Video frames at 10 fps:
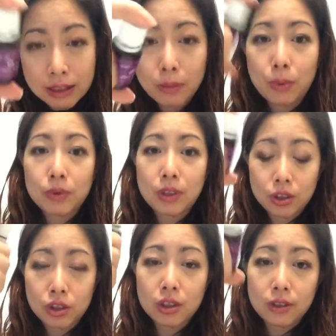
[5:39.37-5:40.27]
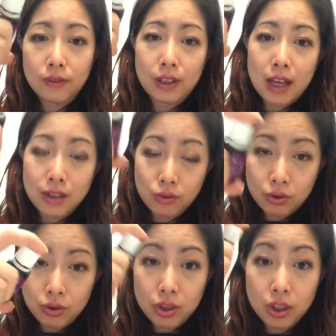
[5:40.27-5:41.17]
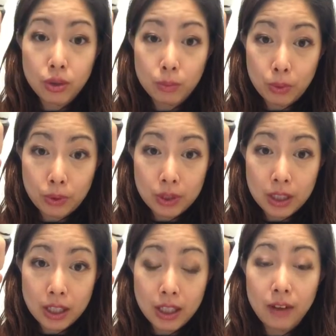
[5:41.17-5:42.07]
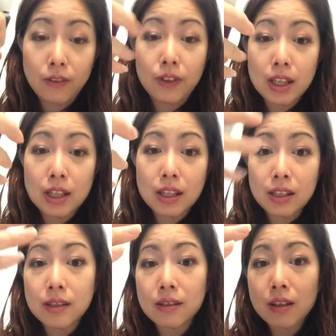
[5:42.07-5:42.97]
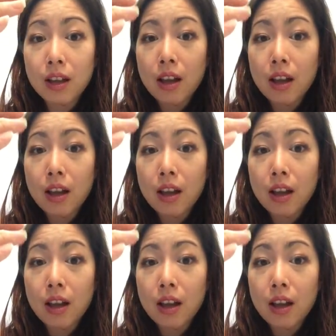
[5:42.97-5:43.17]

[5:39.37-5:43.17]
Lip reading: the production of the estrogen in your body if it is